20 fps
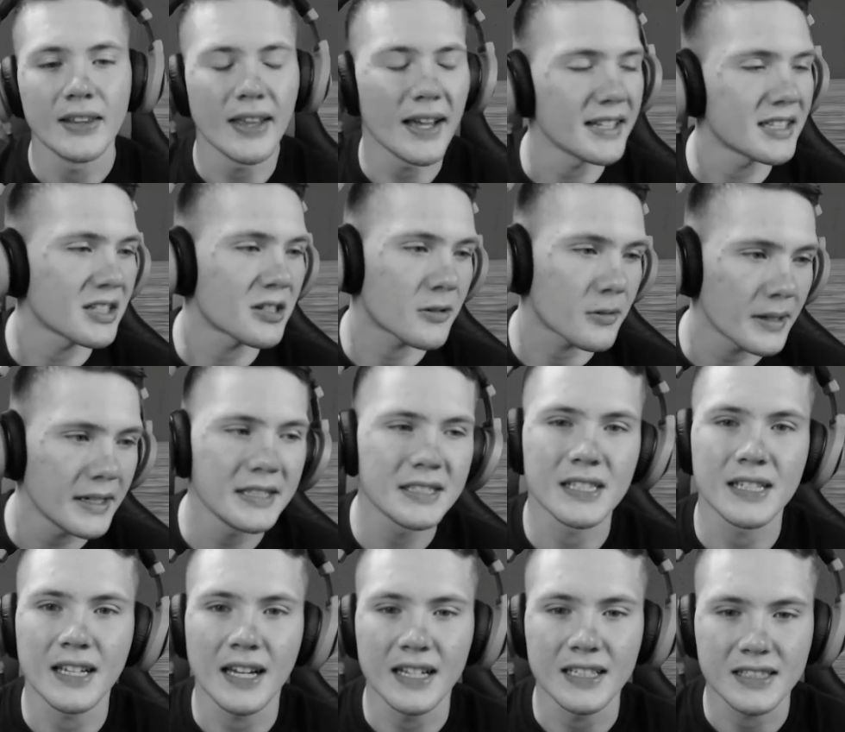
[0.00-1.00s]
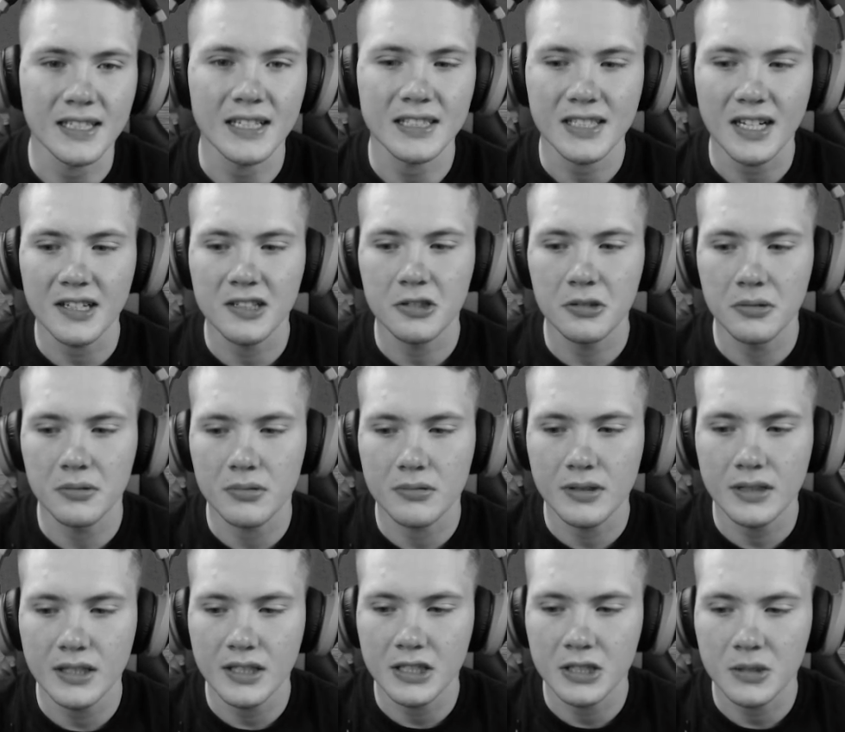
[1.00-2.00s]
That's crazy, guys. That's actually
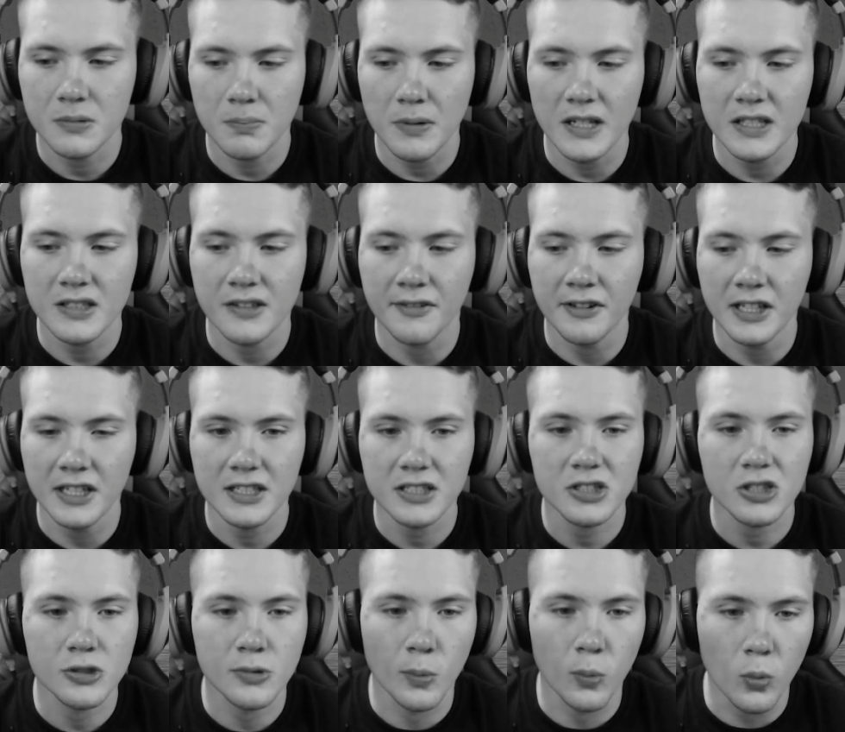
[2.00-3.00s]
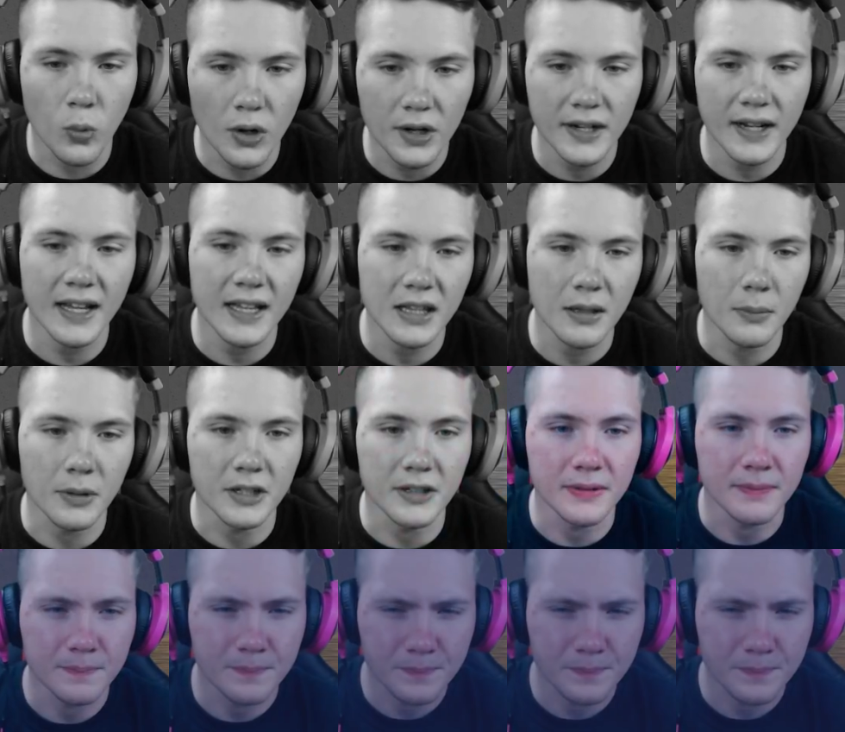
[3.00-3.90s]
really expensive, and that's just one element.